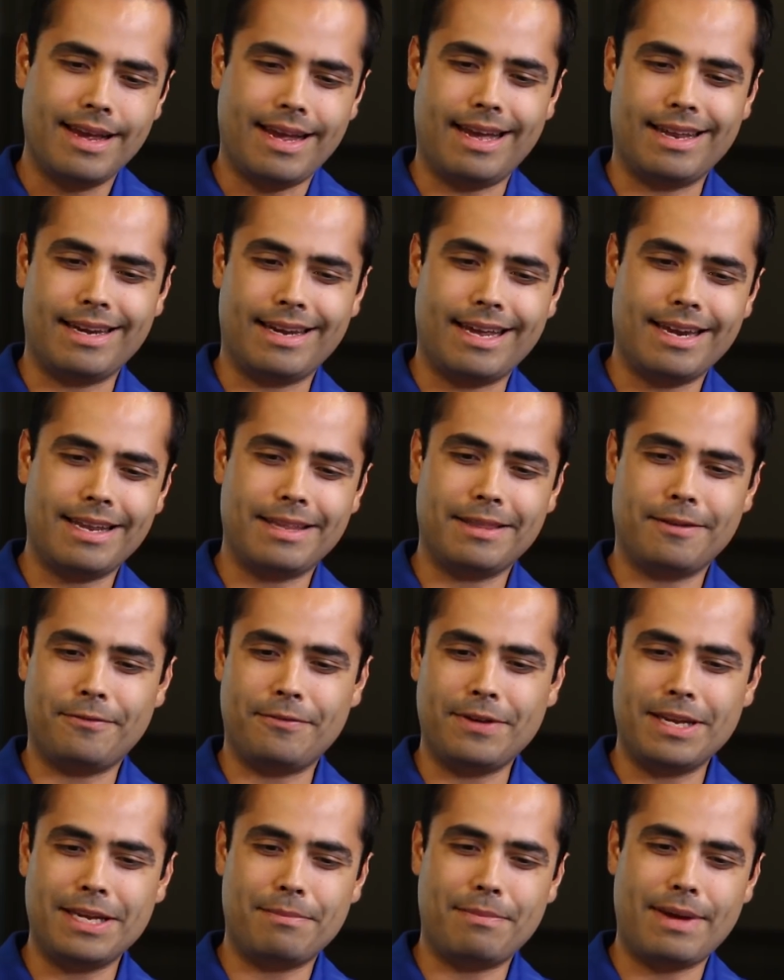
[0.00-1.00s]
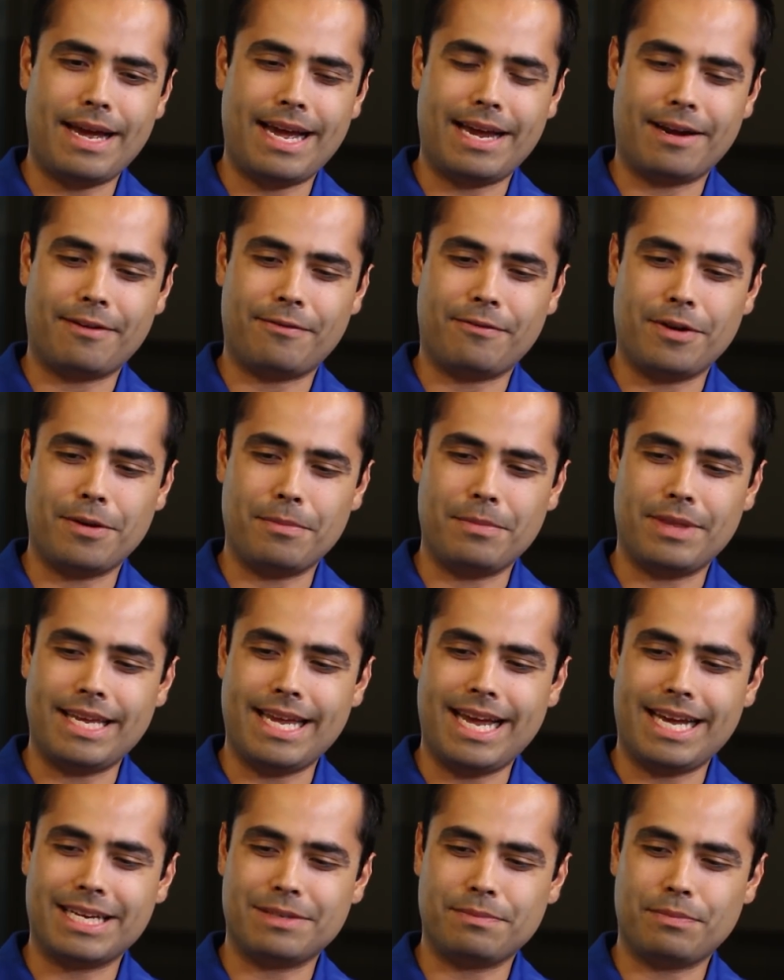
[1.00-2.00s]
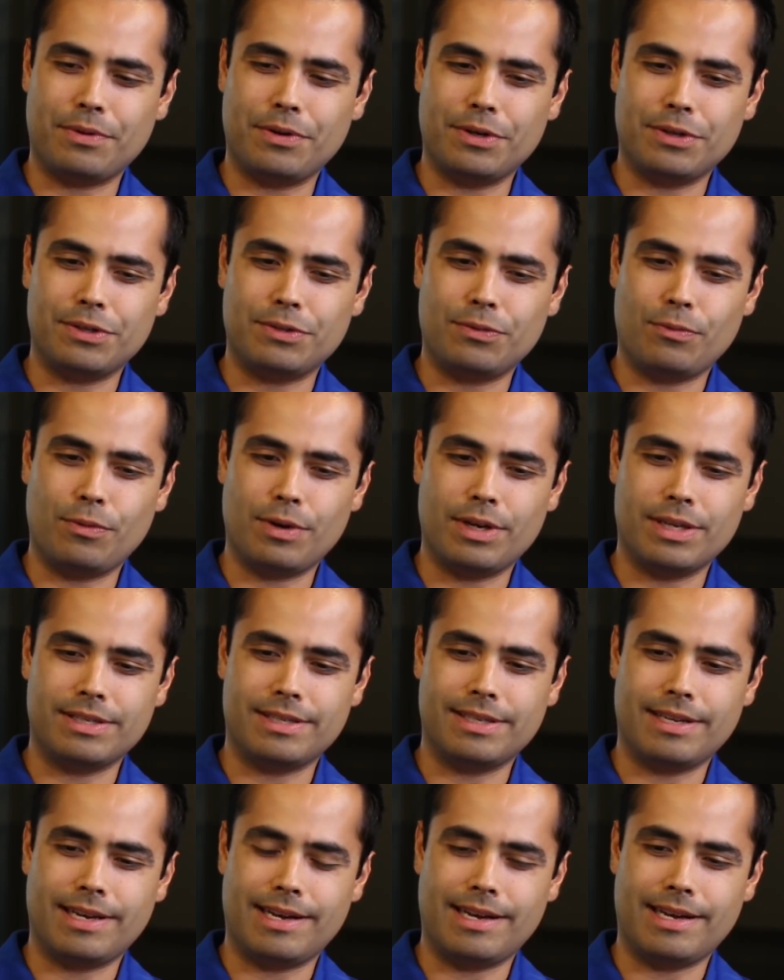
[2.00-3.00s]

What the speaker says: And getting the feedback from the experts was,